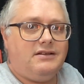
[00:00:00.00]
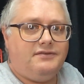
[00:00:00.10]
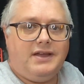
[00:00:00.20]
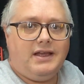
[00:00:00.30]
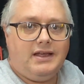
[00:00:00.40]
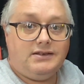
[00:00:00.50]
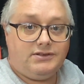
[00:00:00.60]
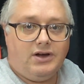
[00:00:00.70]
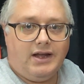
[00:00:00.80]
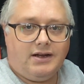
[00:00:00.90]
of it is
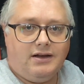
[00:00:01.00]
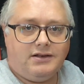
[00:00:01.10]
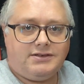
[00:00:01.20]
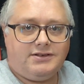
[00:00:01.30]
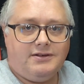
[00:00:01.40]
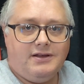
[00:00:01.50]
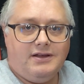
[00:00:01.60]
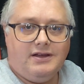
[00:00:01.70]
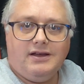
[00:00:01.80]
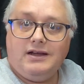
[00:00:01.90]
die cast,
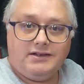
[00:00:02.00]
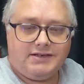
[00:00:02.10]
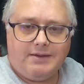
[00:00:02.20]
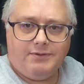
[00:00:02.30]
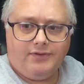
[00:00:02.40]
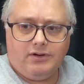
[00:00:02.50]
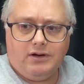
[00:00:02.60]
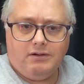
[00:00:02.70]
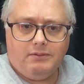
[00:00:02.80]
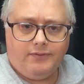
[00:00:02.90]
and the same with
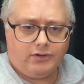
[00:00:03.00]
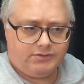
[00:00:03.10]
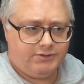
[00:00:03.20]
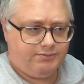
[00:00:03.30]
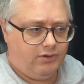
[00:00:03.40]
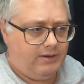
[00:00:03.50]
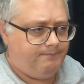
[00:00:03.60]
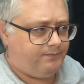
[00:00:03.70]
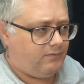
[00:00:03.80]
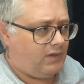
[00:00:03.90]
Optimus
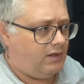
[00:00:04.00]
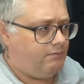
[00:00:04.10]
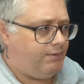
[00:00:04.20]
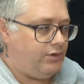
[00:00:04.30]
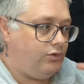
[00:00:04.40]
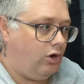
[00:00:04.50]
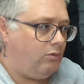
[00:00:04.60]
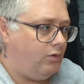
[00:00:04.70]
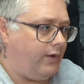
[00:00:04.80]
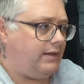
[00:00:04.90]
Prime. But
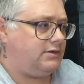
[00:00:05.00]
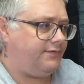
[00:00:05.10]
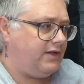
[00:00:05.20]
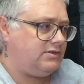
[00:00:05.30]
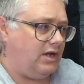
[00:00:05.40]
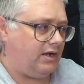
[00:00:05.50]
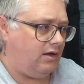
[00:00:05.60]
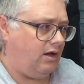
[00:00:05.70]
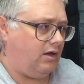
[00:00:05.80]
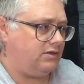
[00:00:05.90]
normal wins, things like
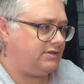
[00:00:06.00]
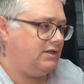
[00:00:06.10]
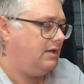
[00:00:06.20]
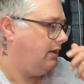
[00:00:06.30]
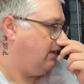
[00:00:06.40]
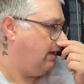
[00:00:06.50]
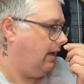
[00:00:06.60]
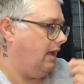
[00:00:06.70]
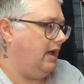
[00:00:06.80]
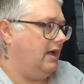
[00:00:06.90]
cars
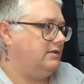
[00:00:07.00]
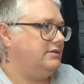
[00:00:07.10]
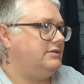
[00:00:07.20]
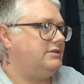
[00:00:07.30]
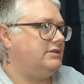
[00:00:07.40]
and